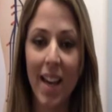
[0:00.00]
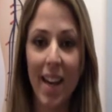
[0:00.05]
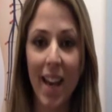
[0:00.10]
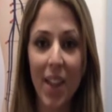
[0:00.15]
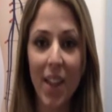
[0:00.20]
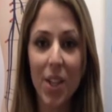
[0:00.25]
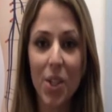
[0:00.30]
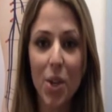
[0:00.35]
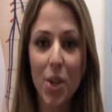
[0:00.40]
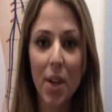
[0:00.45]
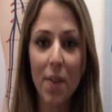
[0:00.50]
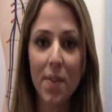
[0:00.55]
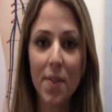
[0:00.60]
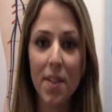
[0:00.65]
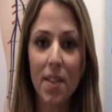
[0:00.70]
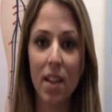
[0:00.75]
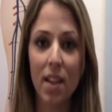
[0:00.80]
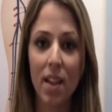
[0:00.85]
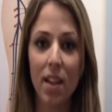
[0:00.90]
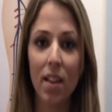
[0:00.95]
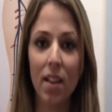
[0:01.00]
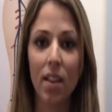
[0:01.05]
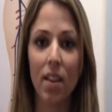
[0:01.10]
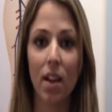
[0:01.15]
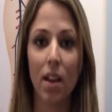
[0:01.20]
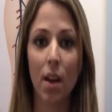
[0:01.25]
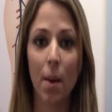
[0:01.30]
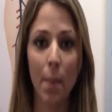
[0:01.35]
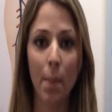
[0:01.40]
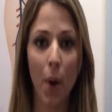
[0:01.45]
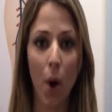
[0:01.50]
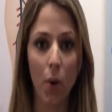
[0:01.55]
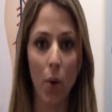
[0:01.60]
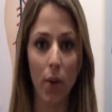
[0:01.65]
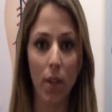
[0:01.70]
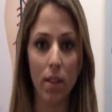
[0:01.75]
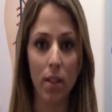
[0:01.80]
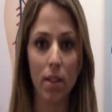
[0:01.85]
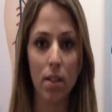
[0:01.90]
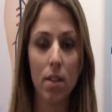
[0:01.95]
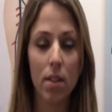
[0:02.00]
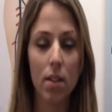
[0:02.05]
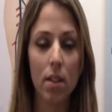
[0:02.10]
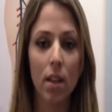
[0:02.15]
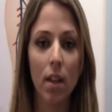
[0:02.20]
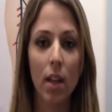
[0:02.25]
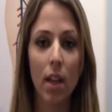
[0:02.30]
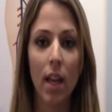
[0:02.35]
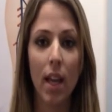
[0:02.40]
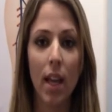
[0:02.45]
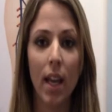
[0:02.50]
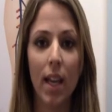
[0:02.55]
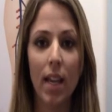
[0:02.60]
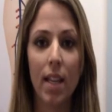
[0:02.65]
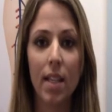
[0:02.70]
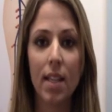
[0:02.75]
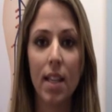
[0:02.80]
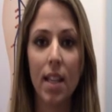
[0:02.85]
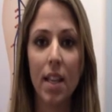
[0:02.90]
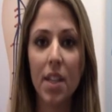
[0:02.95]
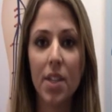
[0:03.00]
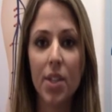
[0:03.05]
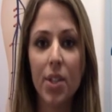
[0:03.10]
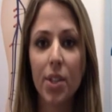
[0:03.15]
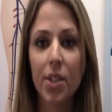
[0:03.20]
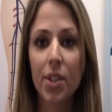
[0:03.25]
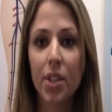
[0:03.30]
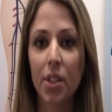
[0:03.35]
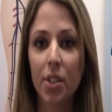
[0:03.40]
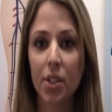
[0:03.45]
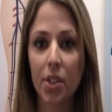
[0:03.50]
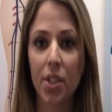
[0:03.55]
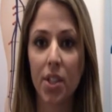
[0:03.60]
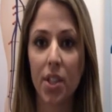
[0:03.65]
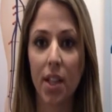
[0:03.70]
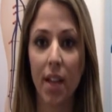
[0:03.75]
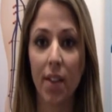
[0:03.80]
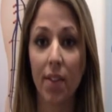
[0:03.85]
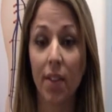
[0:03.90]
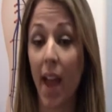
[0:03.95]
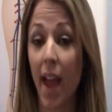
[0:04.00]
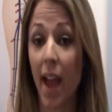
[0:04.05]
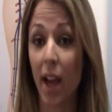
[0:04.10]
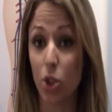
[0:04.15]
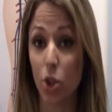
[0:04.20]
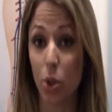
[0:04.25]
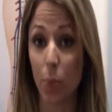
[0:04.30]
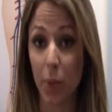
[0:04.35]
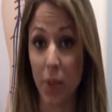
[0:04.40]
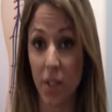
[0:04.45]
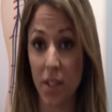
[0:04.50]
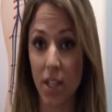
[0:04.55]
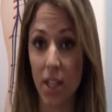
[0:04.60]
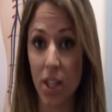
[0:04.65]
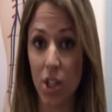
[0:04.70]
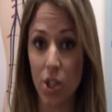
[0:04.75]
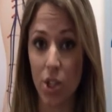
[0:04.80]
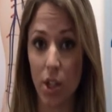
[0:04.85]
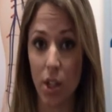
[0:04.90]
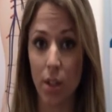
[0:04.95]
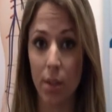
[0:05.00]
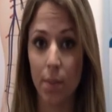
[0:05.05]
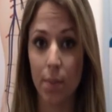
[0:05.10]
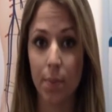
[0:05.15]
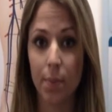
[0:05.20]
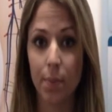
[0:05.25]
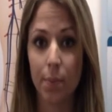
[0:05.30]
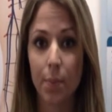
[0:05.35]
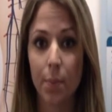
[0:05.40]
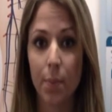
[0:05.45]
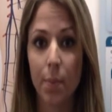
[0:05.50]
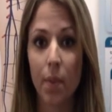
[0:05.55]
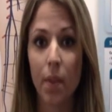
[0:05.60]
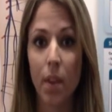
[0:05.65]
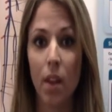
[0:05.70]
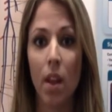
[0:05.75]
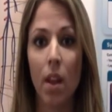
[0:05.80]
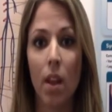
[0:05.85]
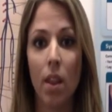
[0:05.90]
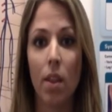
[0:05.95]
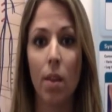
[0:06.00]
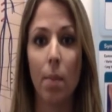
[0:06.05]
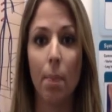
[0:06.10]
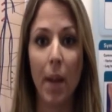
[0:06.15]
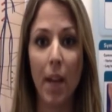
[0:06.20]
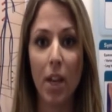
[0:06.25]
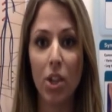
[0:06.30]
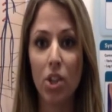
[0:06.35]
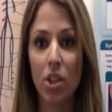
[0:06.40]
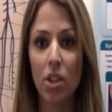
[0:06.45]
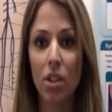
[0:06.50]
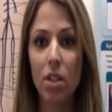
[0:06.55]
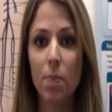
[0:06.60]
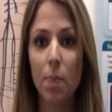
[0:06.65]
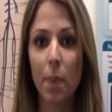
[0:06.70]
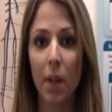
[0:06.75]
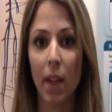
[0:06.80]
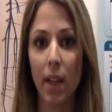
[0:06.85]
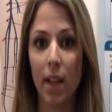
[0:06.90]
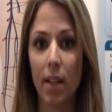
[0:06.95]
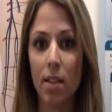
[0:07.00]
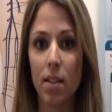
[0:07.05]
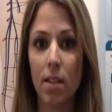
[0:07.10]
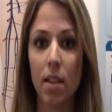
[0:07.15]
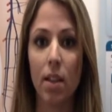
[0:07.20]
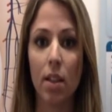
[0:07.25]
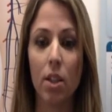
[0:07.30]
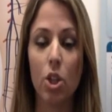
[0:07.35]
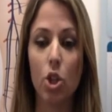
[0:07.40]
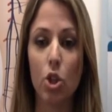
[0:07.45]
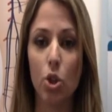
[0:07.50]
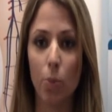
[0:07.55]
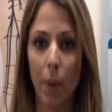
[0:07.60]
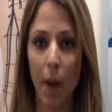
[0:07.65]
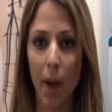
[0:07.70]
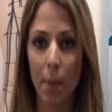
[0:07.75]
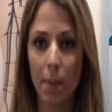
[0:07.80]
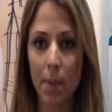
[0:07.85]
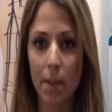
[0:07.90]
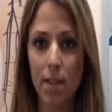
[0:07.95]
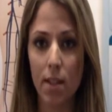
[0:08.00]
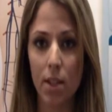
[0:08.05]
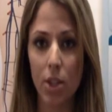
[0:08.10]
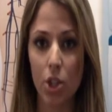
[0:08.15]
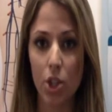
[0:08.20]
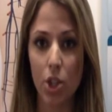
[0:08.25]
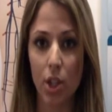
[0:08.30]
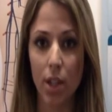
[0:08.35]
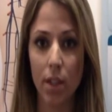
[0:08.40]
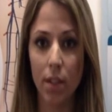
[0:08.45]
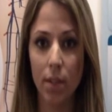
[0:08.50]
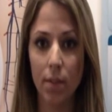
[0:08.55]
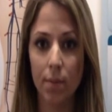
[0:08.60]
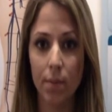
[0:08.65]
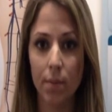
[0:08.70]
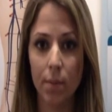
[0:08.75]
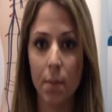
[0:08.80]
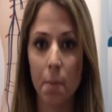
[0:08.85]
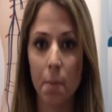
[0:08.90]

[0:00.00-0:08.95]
Now that you have seen the components, it is easier to understand the actual procedure. The patient is placed in the supine position.